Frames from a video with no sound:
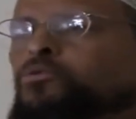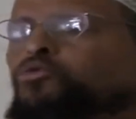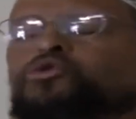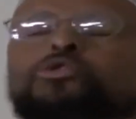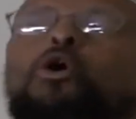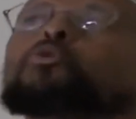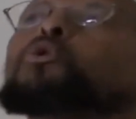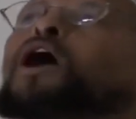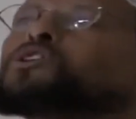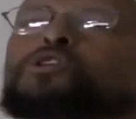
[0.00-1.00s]
You're so
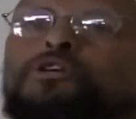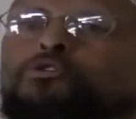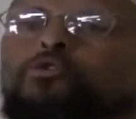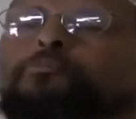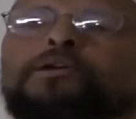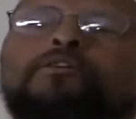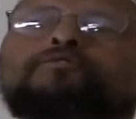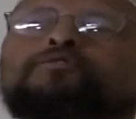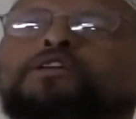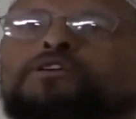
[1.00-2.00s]
wretched. You've been
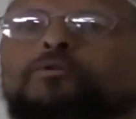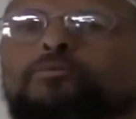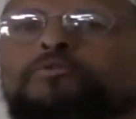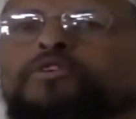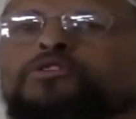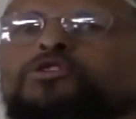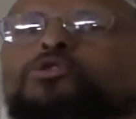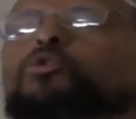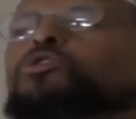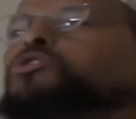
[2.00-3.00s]
afflicted with these
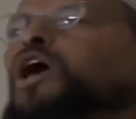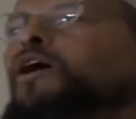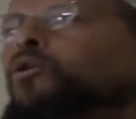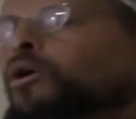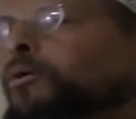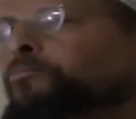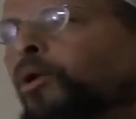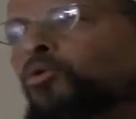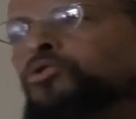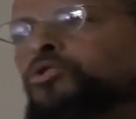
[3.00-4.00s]
suicidal
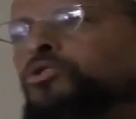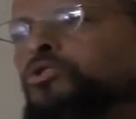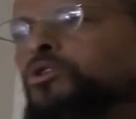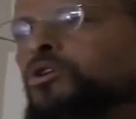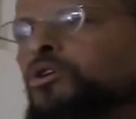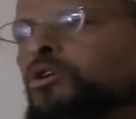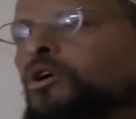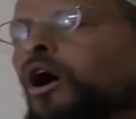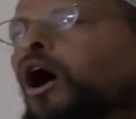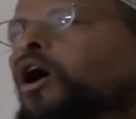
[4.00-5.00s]
impulses.
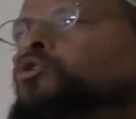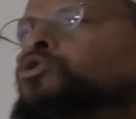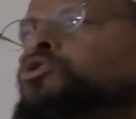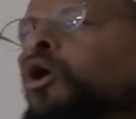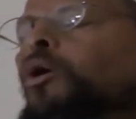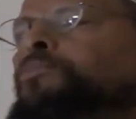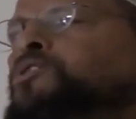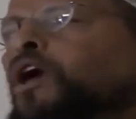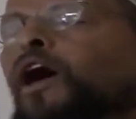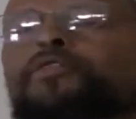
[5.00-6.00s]
Are you so
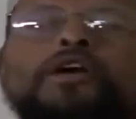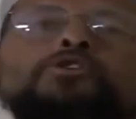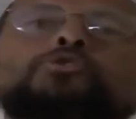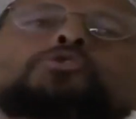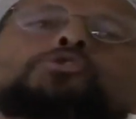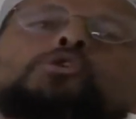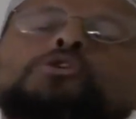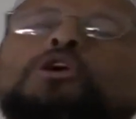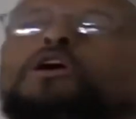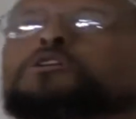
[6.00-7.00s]
upset that you
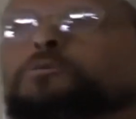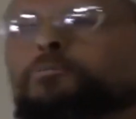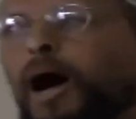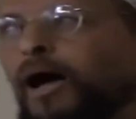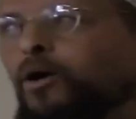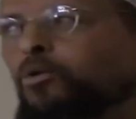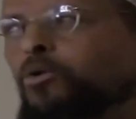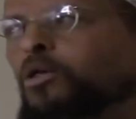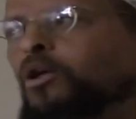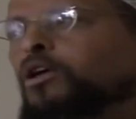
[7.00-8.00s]
still can't smile
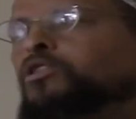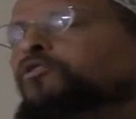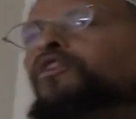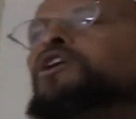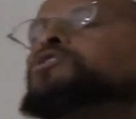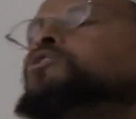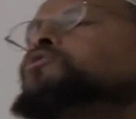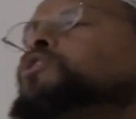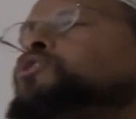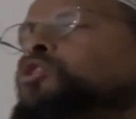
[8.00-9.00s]
in the face
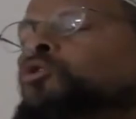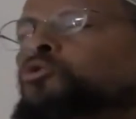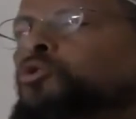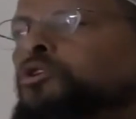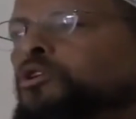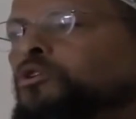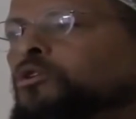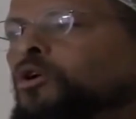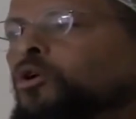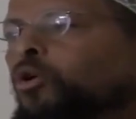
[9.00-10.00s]
of your children
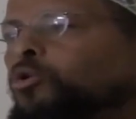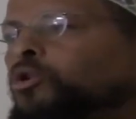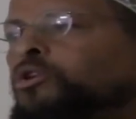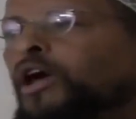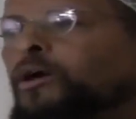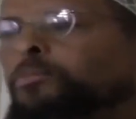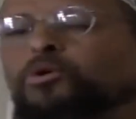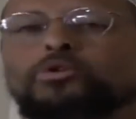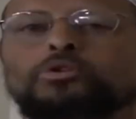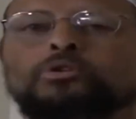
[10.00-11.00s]
or your
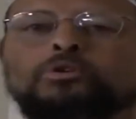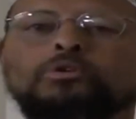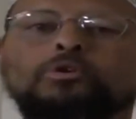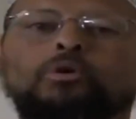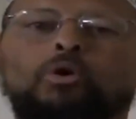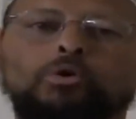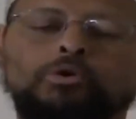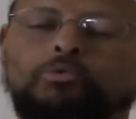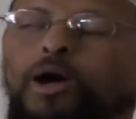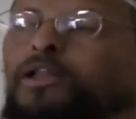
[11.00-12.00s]
neighbors or
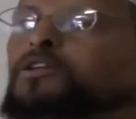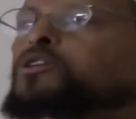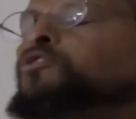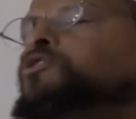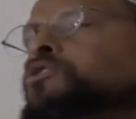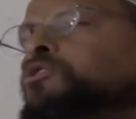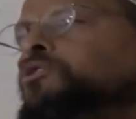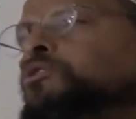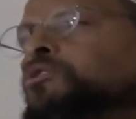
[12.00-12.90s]
your relatives?